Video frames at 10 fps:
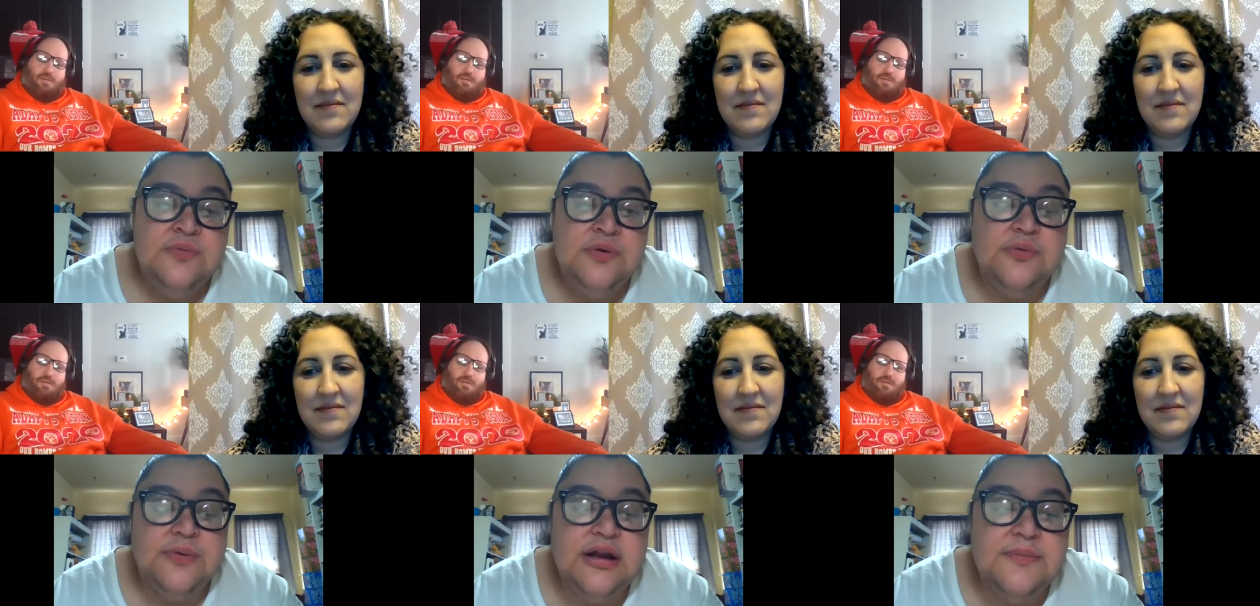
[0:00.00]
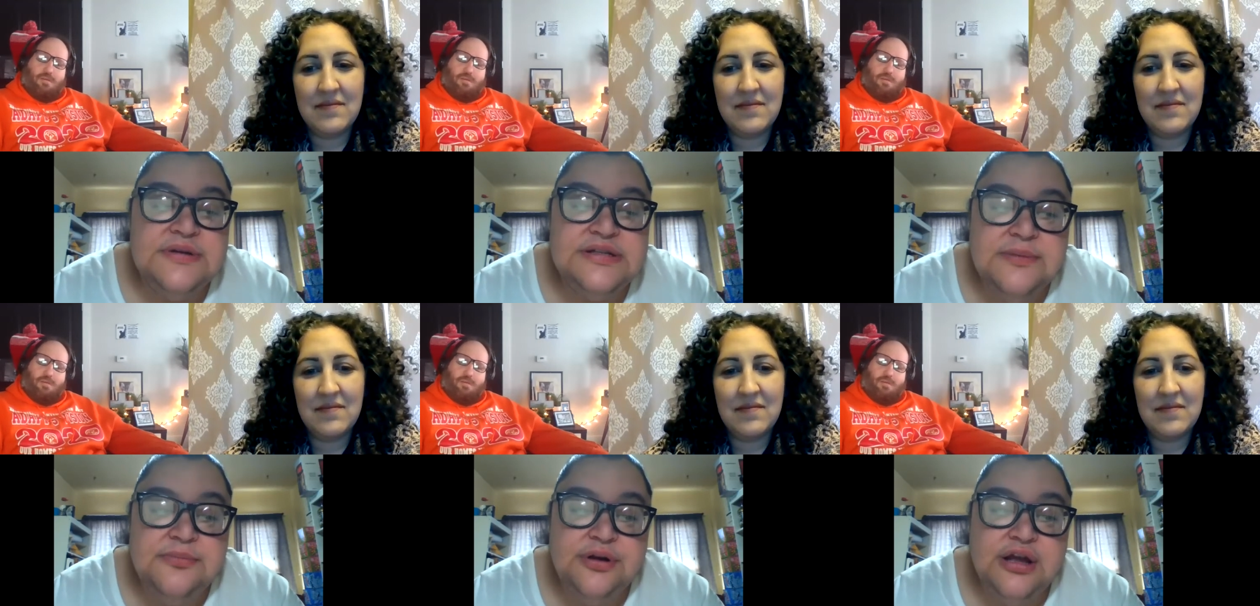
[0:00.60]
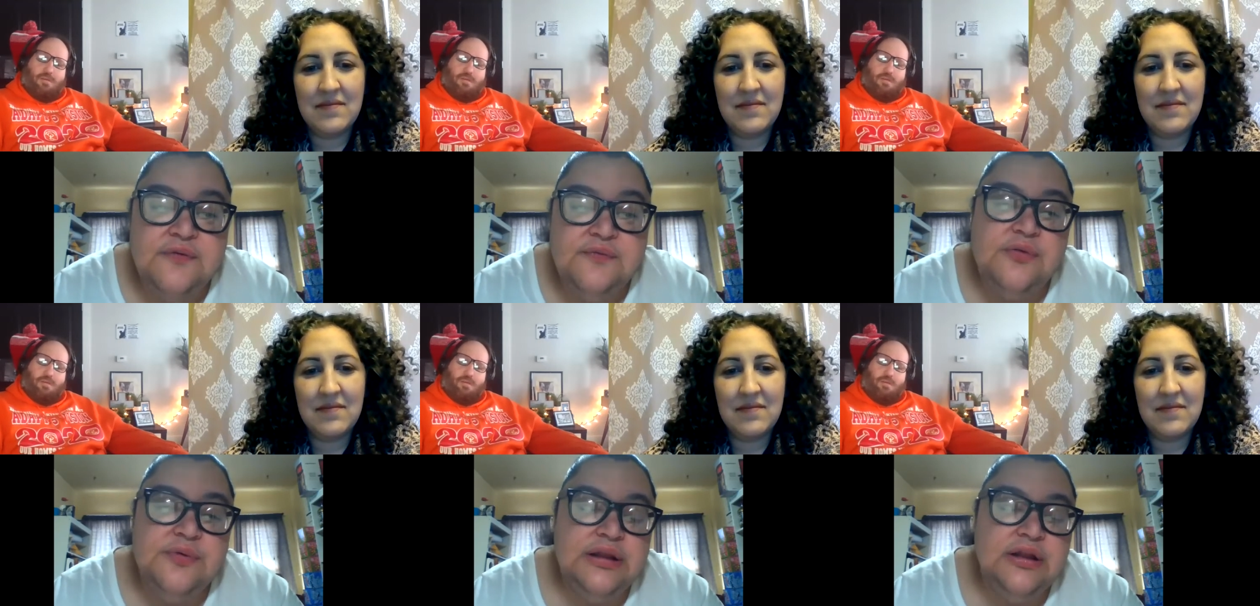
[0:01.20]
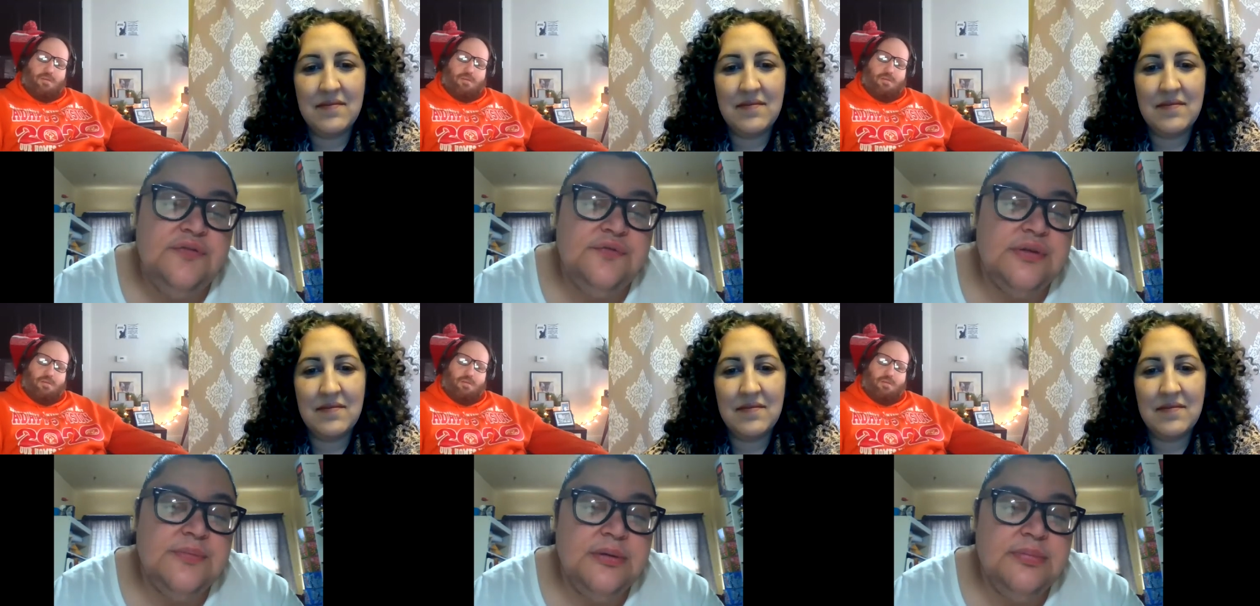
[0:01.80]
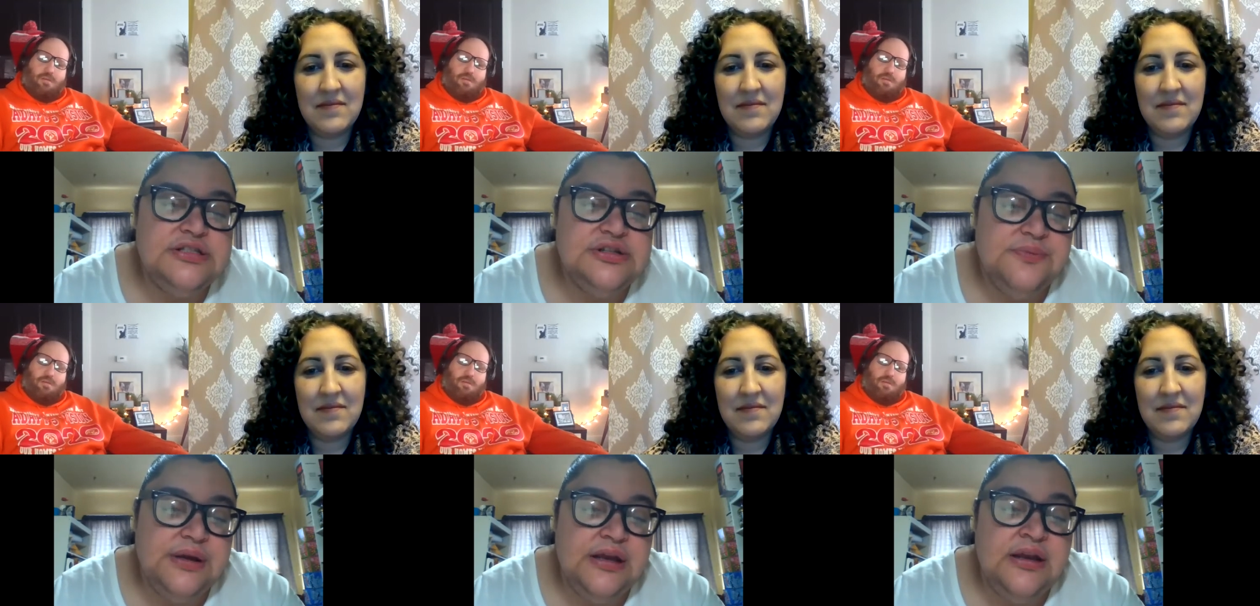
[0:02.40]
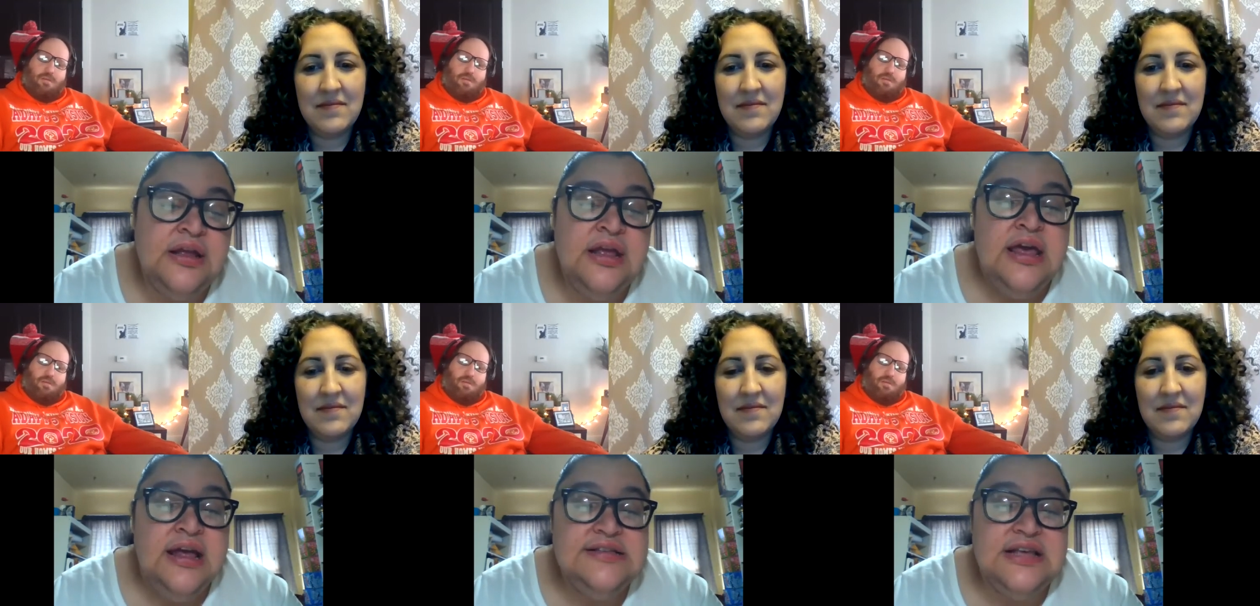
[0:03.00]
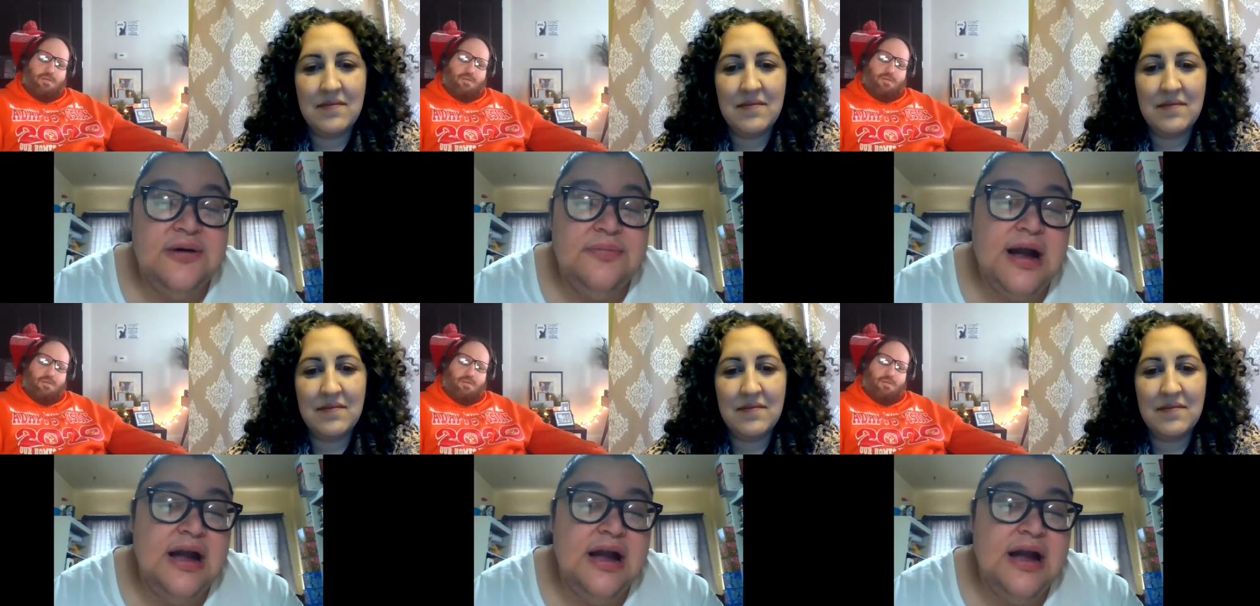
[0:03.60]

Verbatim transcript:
Speaker 1: We will write up a summary of what we learned for the public to read and to help